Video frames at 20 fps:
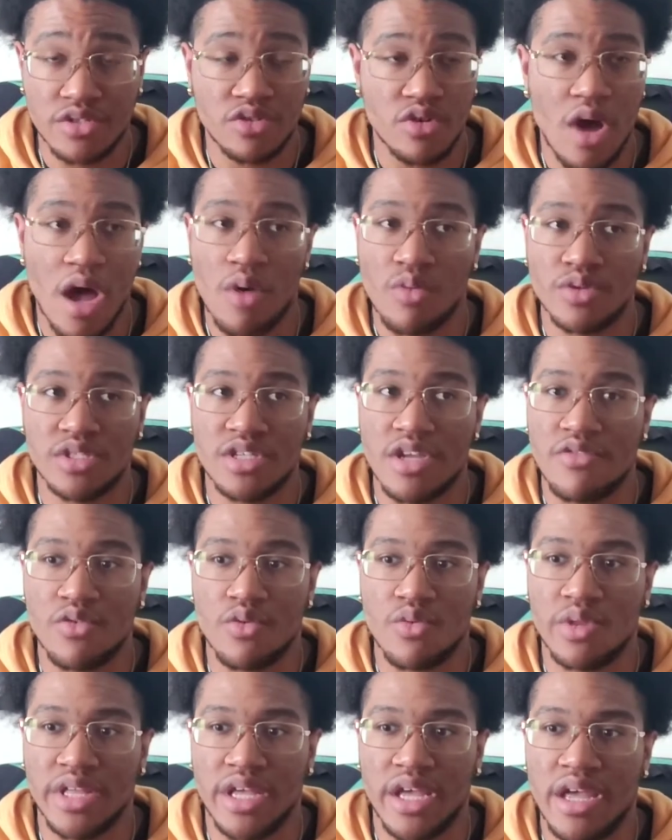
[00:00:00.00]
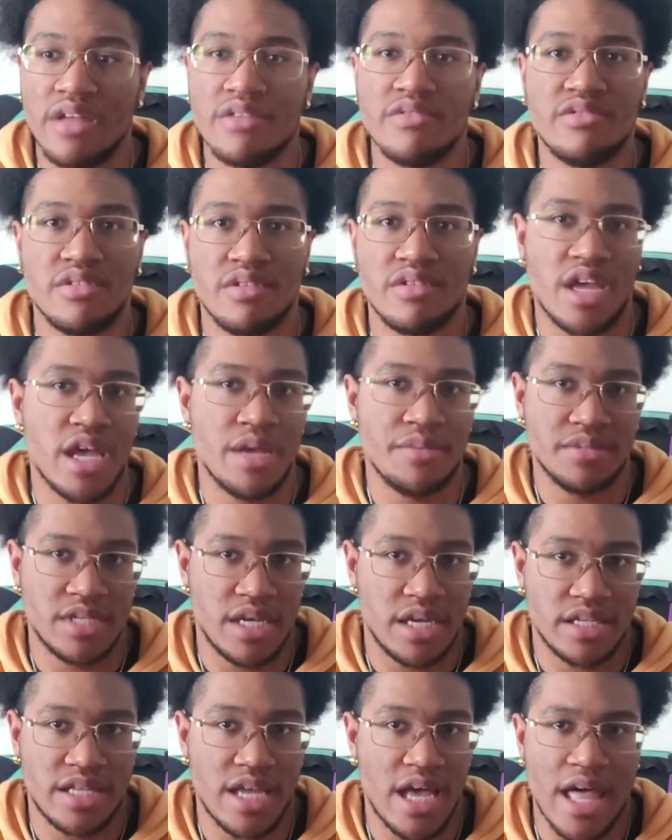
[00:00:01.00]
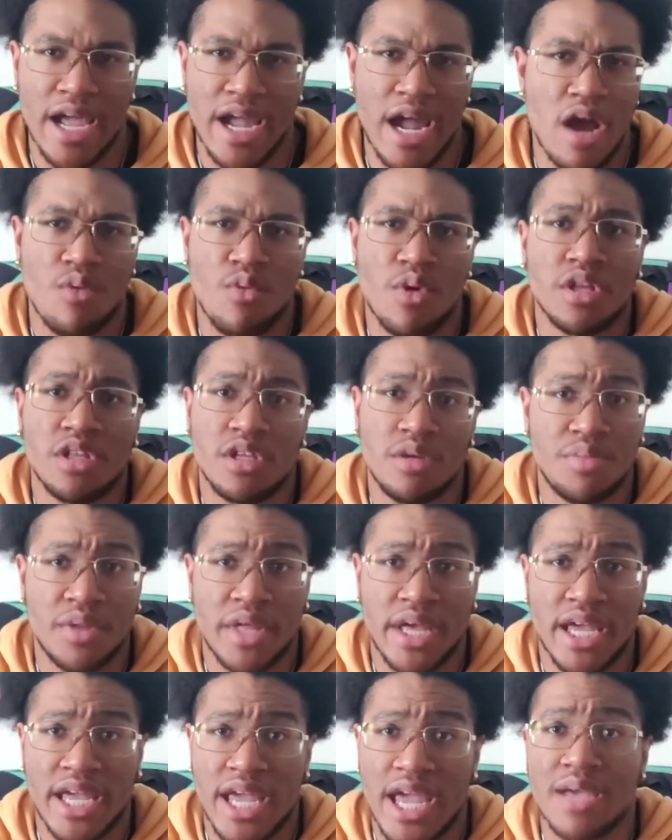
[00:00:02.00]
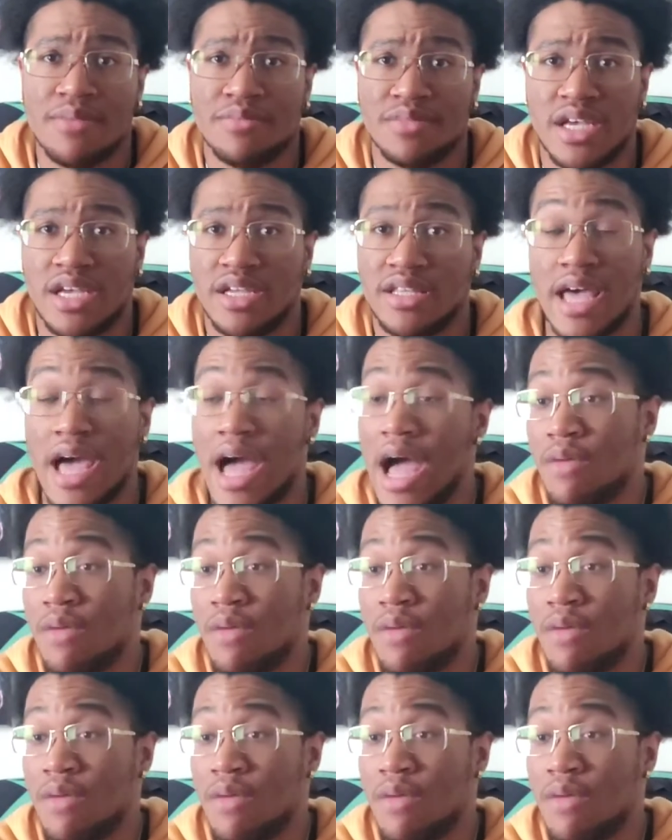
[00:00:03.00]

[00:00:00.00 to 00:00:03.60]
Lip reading: so I was never really into games like that. Like, I rarely play games like that.